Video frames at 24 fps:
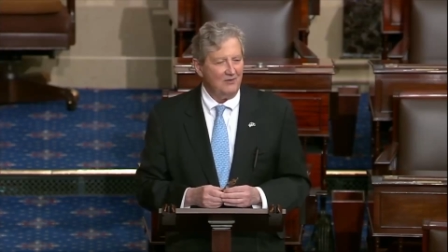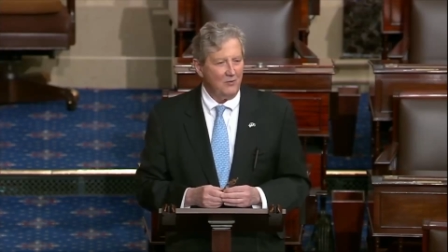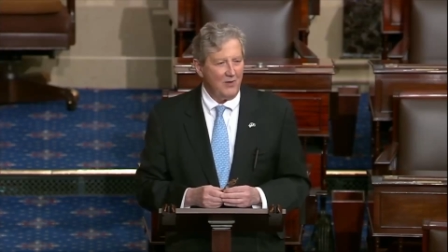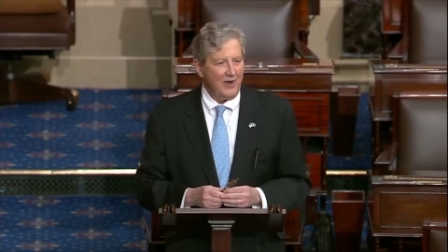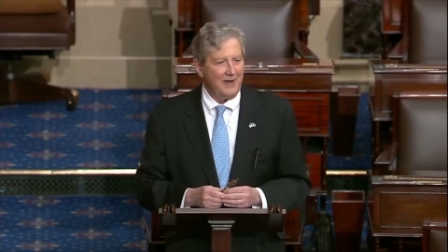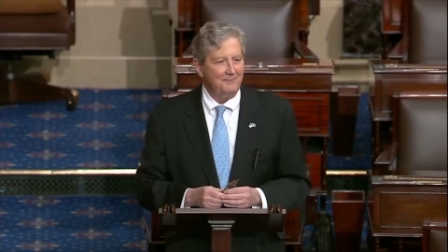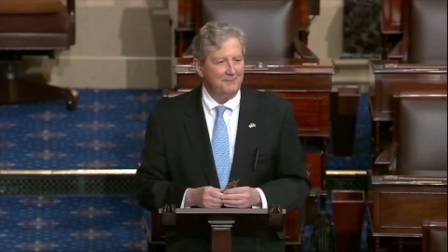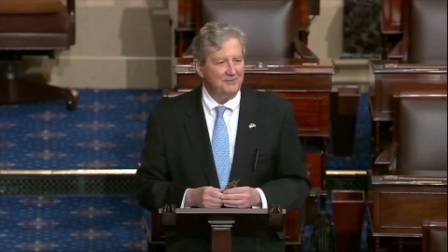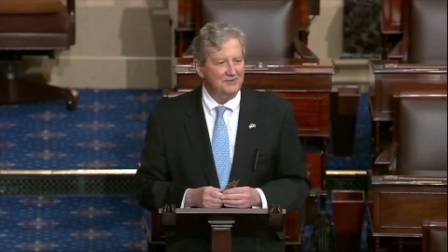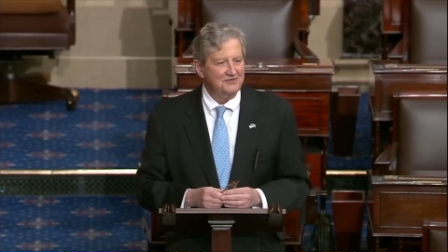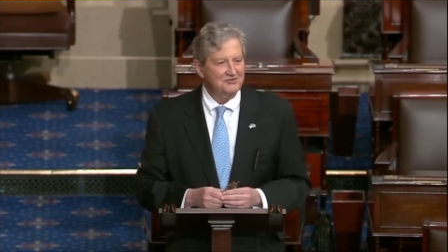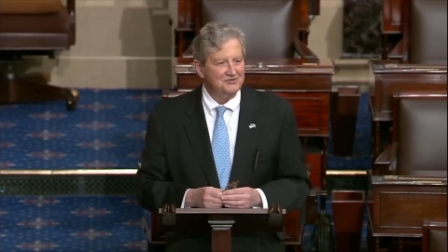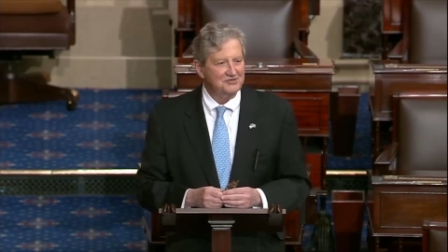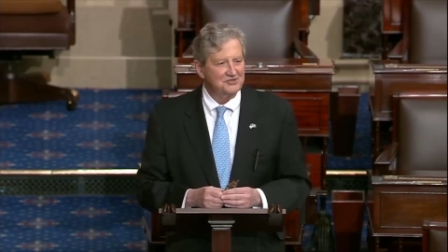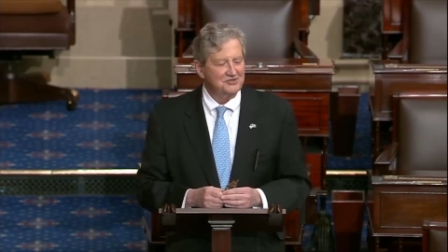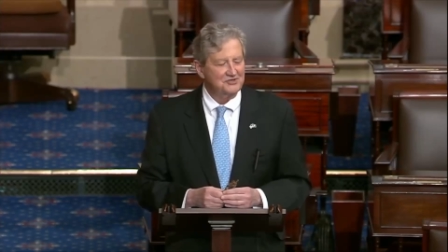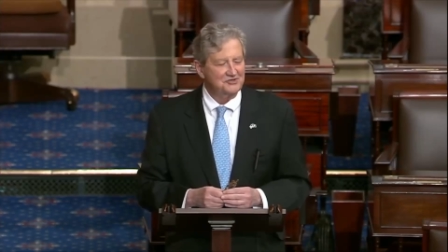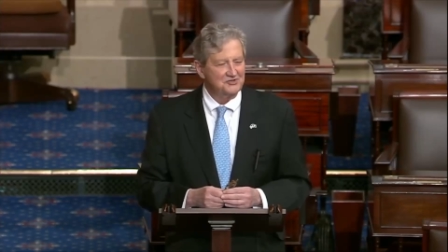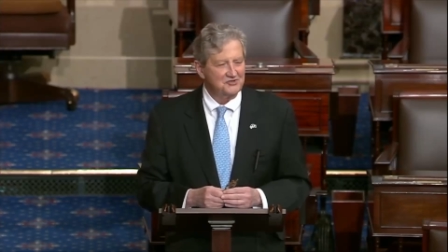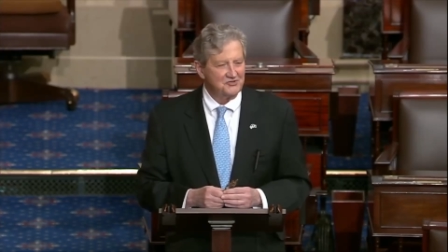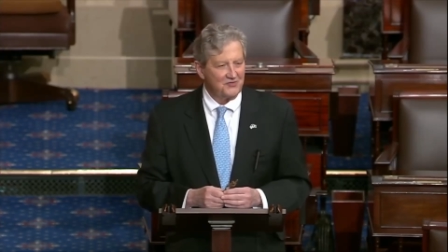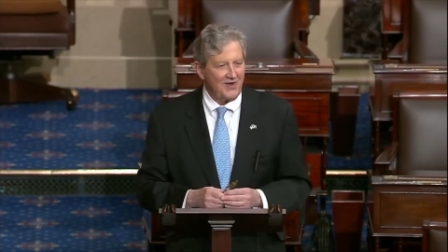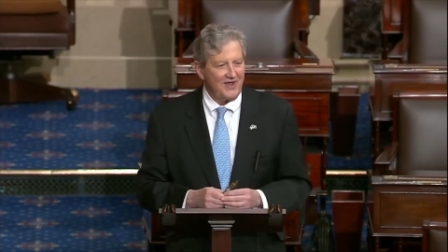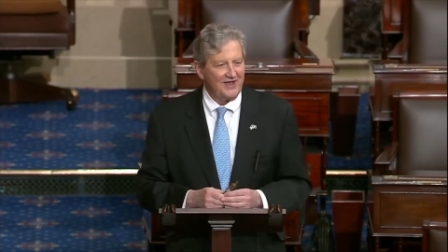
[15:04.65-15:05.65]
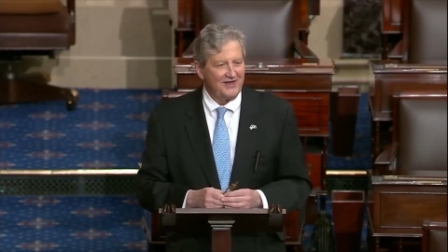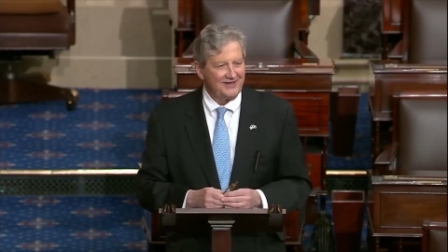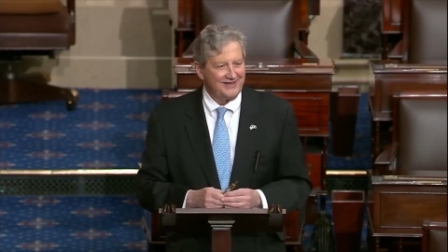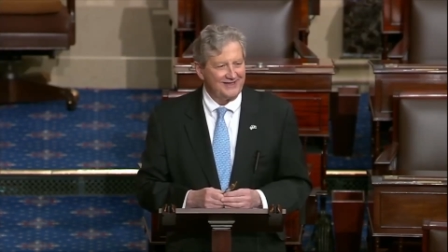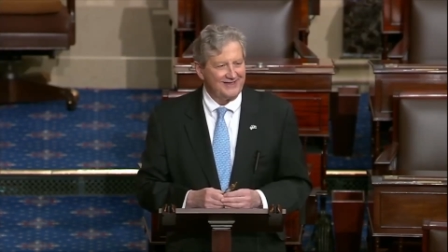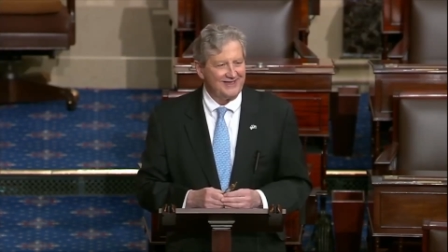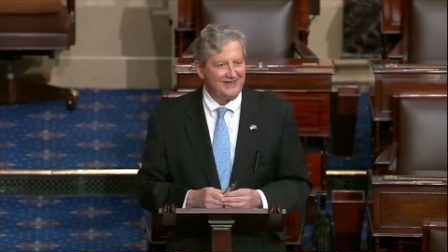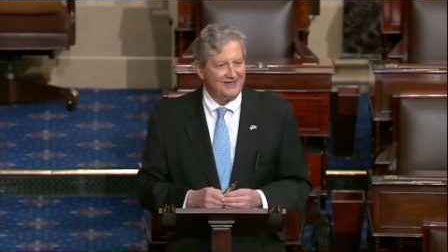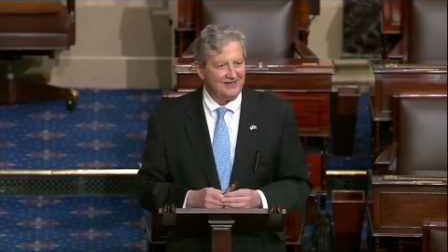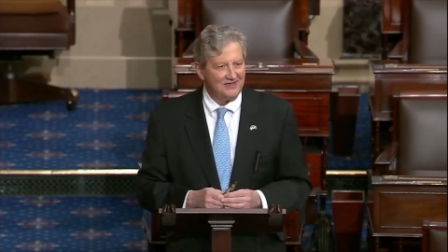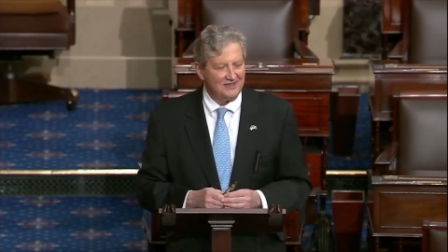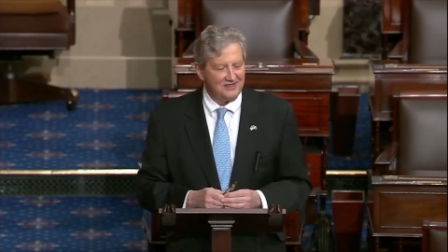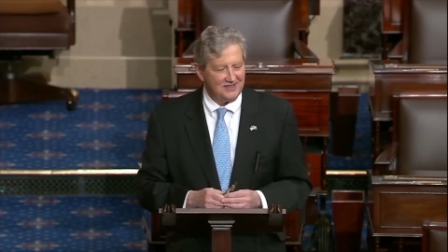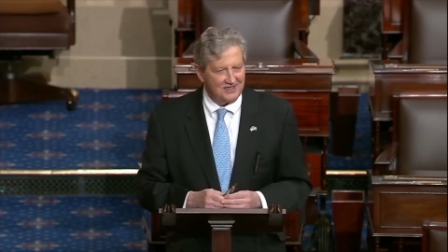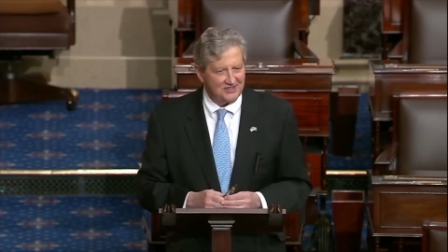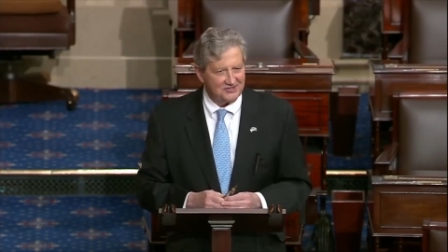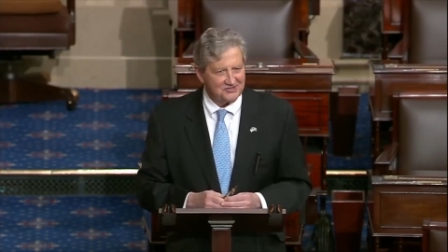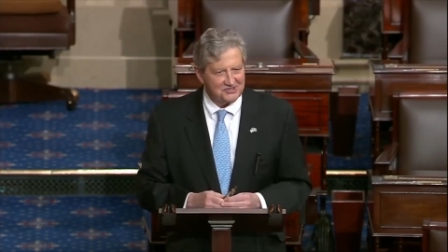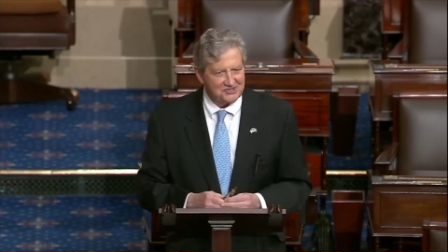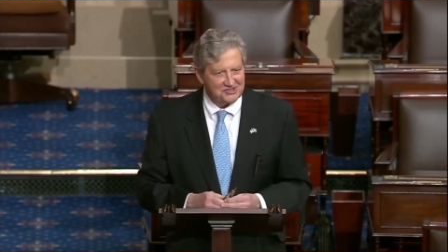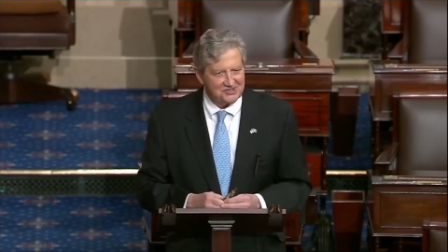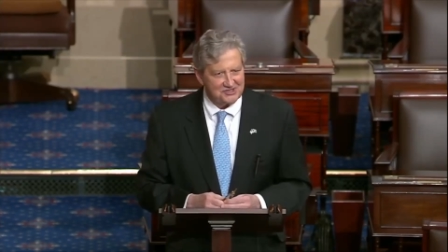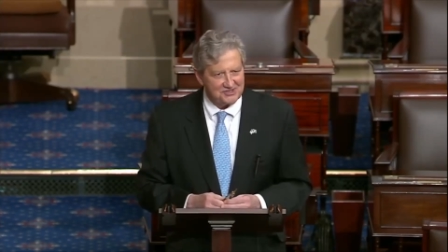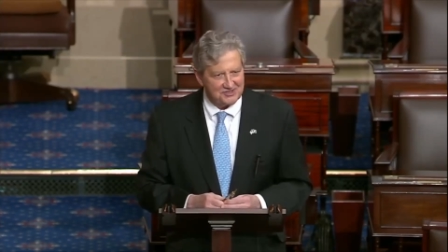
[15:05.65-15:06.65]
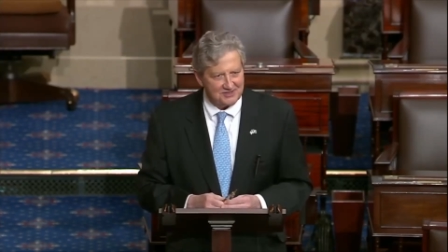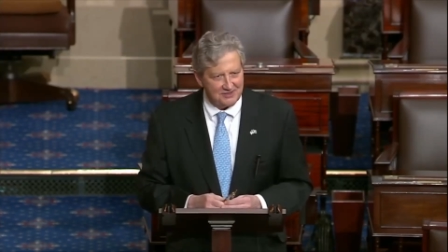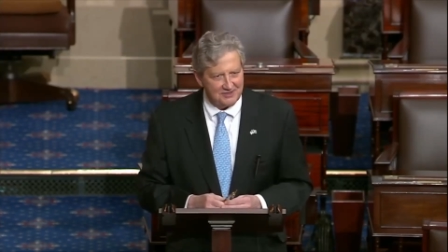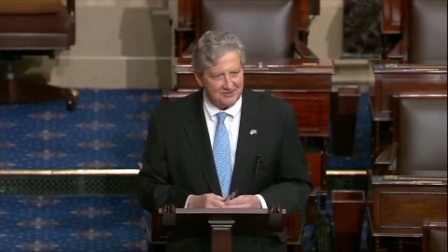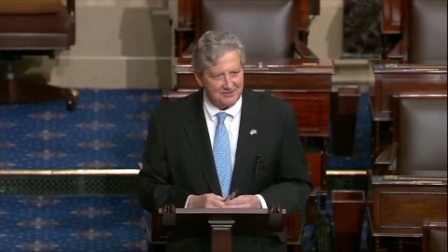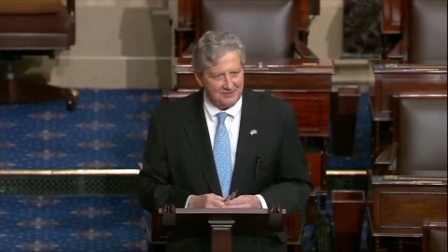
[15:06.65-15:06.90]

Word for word: weapons to try to kill us.